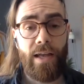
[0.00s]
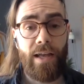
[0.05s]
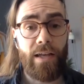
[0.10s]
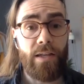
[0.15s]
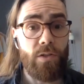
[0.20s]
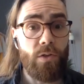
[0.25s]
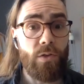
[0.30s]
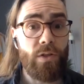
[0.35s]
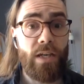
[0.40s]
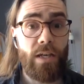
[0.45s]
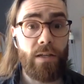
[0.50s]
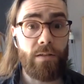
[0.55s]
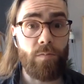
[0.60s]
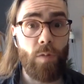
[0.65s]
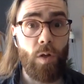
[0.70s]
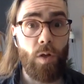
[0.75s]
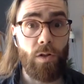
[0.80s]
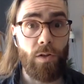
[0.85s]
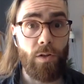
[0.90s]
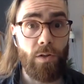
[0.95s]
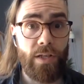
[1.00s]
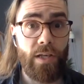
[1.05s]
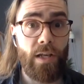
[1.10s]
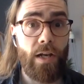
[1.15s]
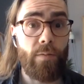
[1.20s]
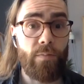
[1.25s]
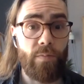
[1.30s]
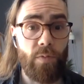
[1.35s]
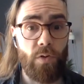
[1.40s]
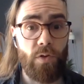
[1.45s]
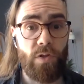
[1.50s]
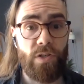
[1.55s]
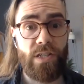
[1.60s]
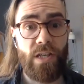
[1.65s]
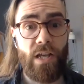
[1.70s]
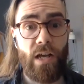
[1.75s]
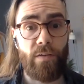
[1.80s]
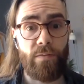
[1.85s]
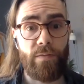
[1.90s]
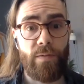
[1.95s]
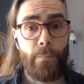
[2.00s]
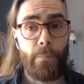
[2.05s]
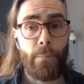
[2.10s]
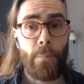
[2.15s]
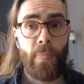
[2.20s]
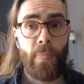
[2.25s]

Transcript: and you can look it up for yourself.